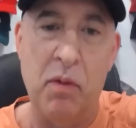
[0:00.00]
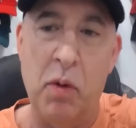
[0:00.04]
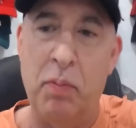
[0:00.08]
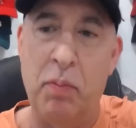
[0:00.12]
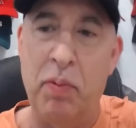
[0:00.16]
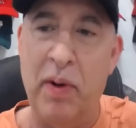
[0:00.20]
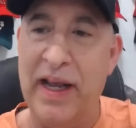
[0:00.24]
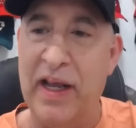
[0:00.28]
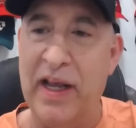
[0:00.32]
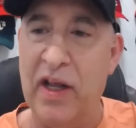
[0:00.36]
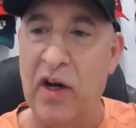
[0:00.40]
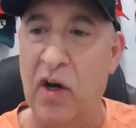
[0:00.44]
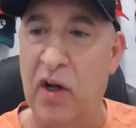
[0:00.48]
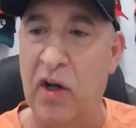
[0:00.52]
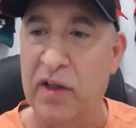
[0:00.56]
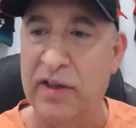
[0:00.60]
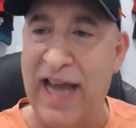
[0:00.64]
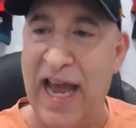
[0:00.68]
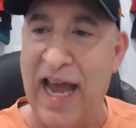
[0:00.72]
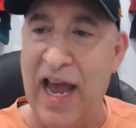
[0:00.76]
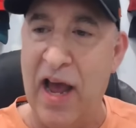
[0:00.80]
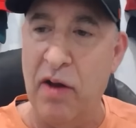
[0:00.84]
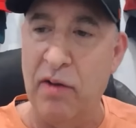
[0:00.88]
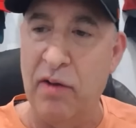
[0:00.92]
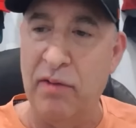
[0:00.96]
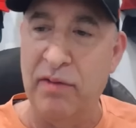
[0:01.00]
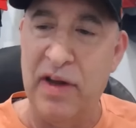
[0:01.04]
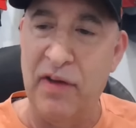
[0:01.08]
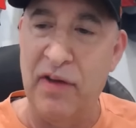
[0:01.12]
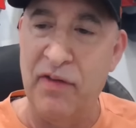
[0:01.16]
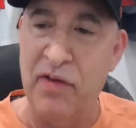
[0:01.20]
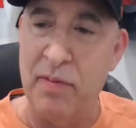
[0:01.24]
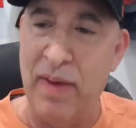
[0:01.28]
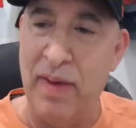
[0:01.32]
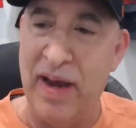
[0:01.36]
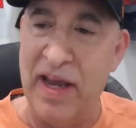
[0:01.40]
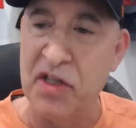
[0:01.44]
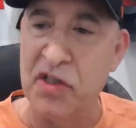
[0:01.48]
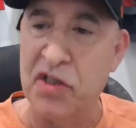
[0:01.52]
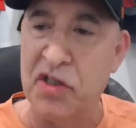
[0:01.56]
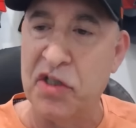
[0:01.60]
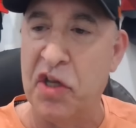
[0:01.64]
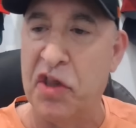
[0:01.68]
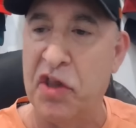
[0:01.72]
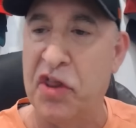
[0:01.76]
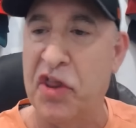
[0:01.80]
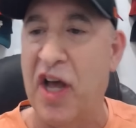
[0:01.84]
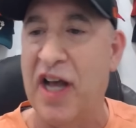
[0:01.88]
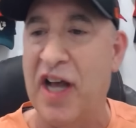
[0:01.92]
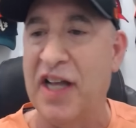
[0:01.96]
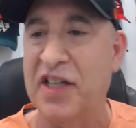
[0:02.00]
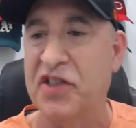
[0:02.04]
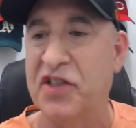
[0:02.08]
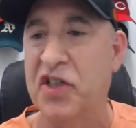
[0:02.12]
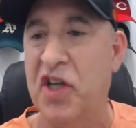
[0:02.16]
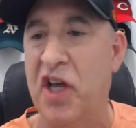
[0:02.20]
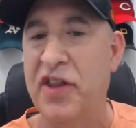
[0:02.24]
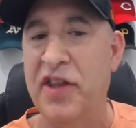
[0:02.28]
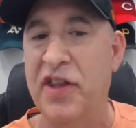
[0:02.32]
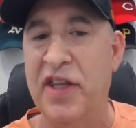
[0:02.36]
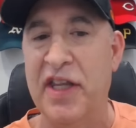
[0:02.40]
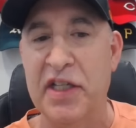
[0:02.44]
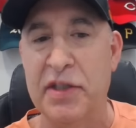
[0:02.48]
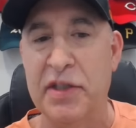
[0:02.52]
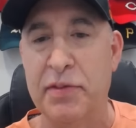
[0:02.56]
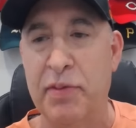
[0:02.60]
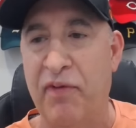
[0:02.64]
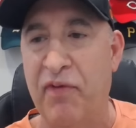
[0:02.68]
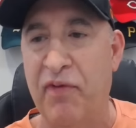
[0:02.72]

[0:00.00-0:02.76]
We'll break it all down, give you my instant thoughts on this.